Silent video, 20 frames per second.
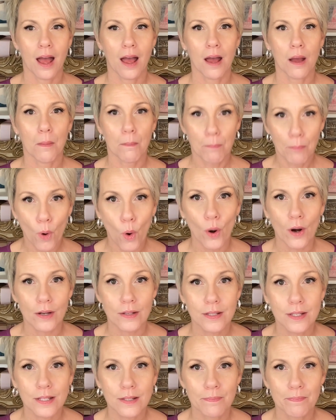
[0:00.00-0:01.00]

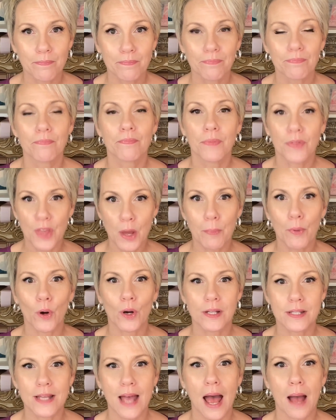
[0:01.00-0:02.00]
boards, the
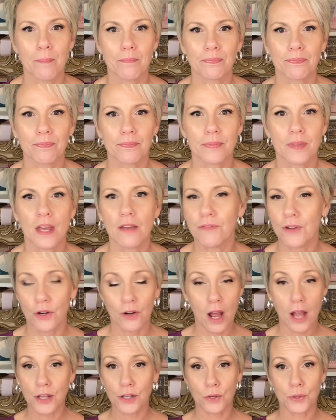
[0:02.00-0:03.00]
Boards app. If you're
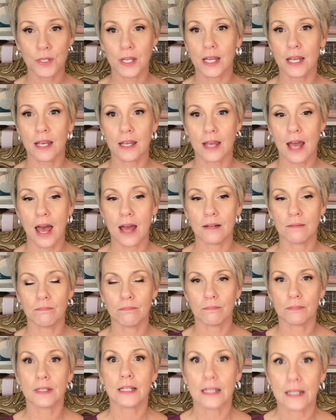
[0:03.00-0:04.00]
not using it yet,
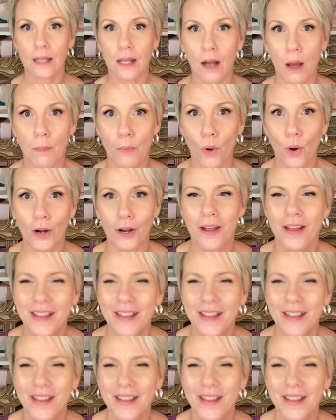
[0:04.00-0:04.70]
get on board.